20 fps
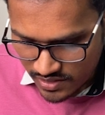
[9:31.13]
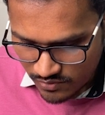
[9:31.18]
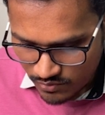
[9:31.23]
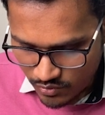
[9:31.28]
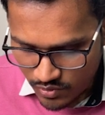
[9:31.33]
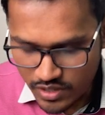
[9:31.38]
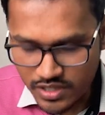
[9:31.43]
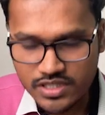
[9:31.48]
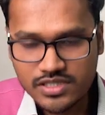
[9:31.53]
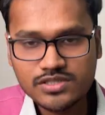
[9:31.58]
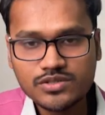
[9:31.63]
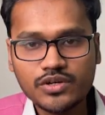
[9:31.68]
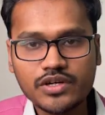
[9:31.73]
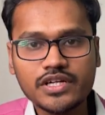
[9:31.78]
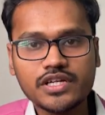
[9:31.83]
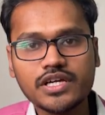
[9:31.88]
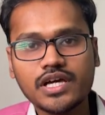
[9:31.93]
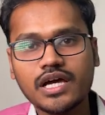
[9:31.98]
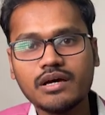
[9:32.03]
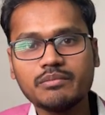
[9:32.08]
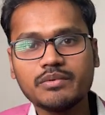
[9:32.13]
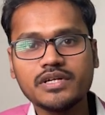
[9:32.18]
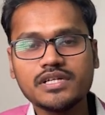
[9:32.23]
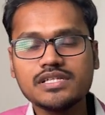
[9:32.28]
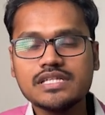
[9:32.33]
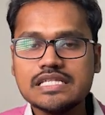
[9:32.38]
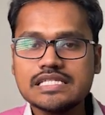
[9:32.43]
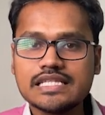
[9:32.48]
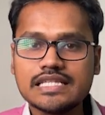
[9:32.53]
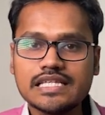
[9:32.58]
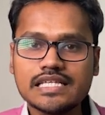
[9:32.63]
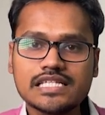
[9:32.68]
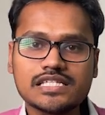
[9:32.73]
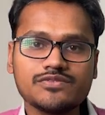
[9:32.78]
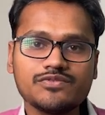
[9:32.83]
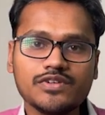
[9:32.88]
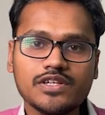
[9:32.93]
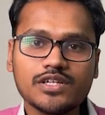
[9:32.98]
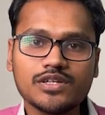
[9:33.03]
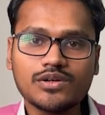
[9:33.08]
What is going to happen is,
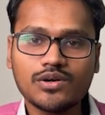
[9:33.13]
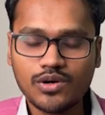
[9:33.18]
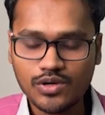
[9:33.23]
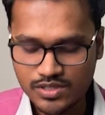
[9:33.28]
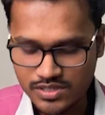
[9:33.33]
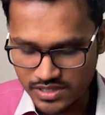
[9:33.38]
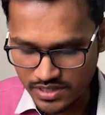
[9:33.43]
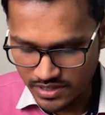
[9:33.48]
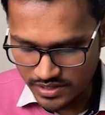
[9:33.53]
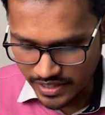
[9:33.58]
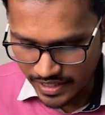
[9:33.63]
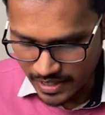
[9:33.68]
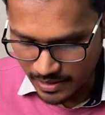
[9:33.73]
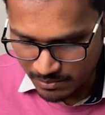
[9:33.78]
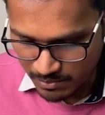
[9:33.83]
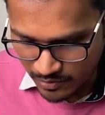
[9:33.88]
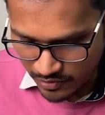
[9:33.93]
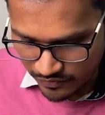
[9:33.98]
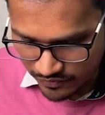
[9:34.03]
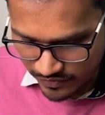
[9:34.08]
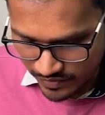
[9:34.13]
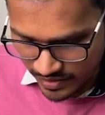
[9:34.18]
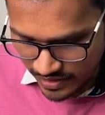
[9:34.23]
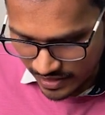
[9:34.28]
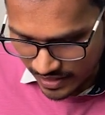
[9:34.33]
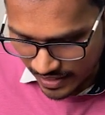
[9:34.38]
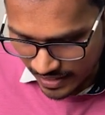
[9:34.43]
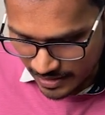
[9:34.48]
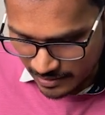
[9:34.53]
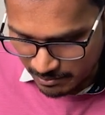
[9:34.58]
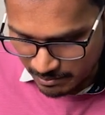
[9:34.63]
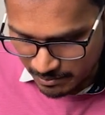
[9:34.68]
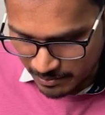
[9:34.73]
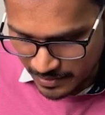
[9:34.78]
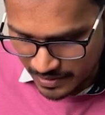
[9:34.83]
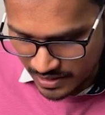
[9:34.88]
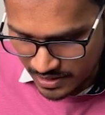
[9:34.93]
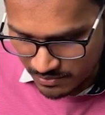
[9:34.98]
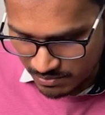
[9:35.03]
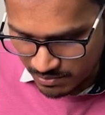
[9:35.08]
this will cause a type of
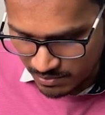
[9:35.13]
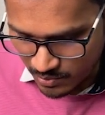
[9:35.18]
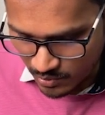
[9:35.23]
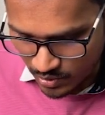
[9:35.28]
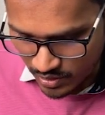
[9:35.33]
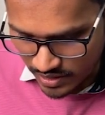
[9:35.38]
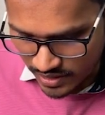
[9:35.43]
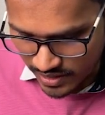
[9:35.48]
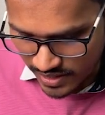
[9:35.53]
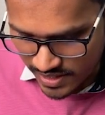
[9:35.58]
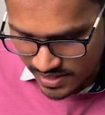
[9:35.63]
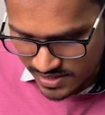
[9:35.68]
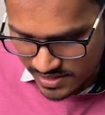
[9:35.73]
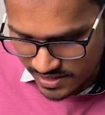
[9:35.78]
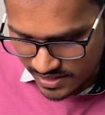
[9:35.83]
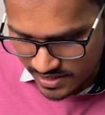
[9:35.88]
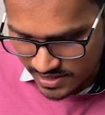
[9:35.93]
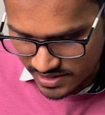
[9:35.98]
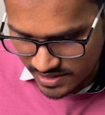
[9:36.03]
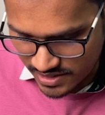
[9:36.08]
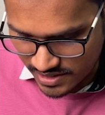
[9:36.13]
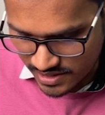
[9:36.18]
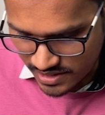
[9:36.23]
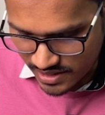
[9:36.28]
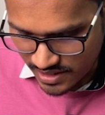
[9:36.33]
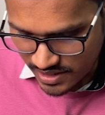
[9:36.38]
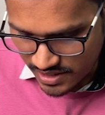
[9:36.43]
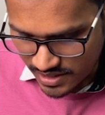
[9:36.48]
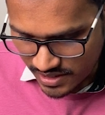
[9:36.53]
hyperpolarization.